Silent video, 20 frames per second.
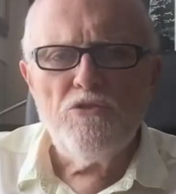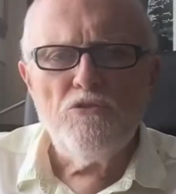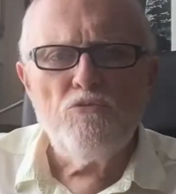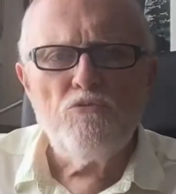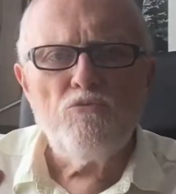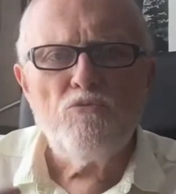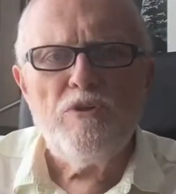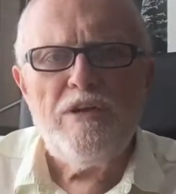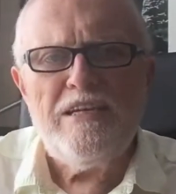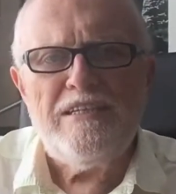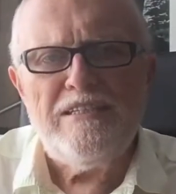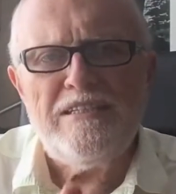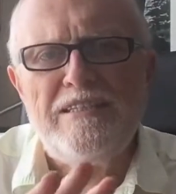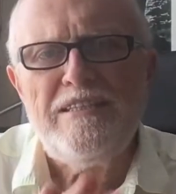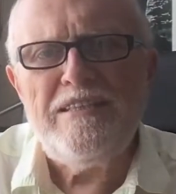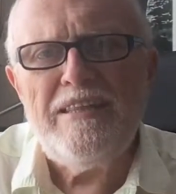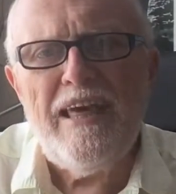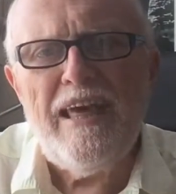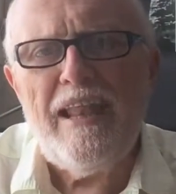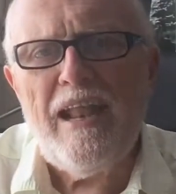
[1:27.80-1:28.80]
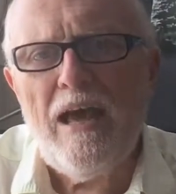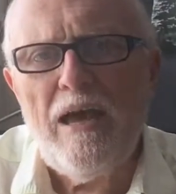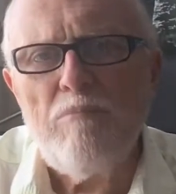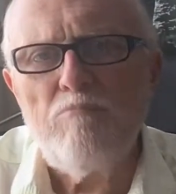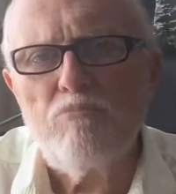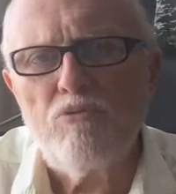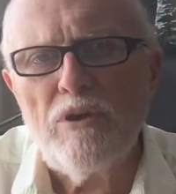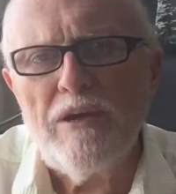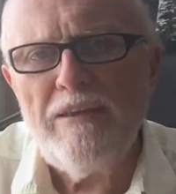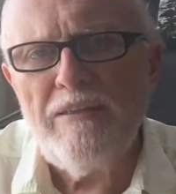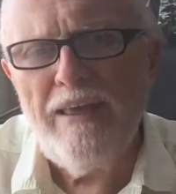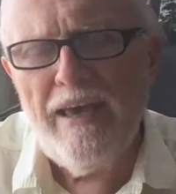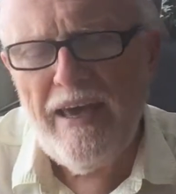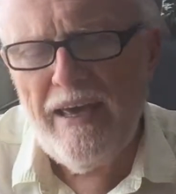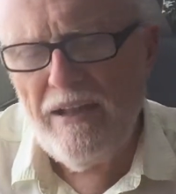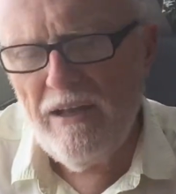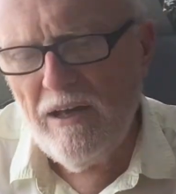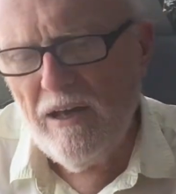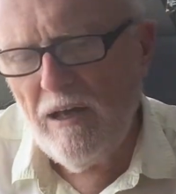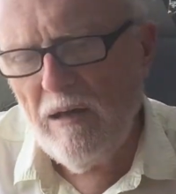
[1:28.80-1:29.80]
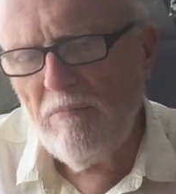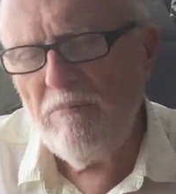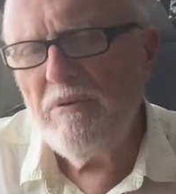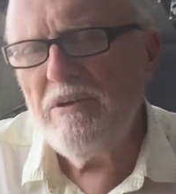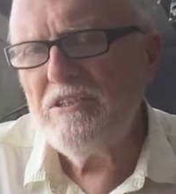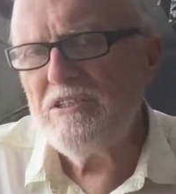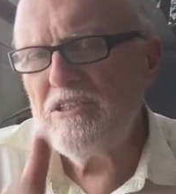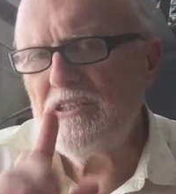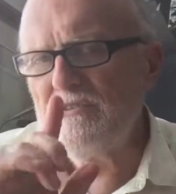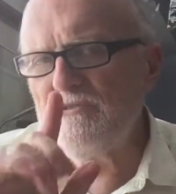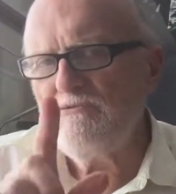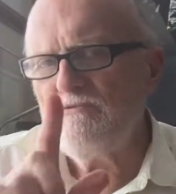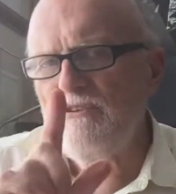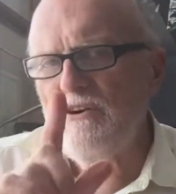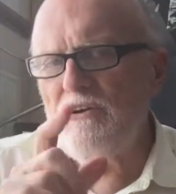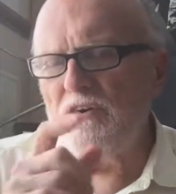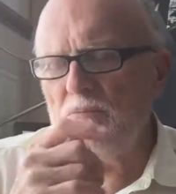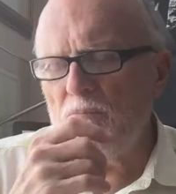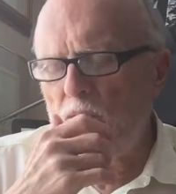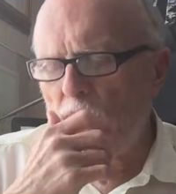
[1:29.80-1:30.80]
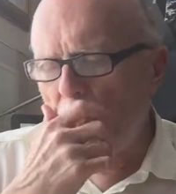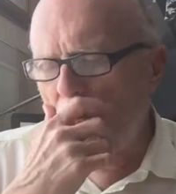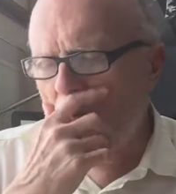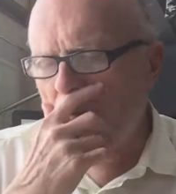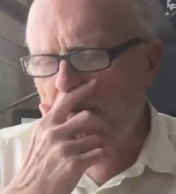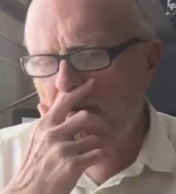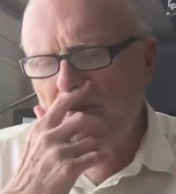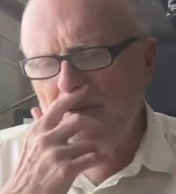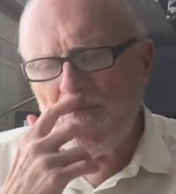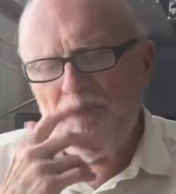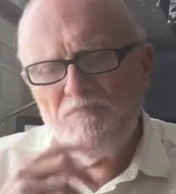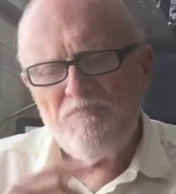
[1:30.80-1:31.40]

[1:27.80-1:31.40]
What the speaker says: the reason that I bring that up, it's very important.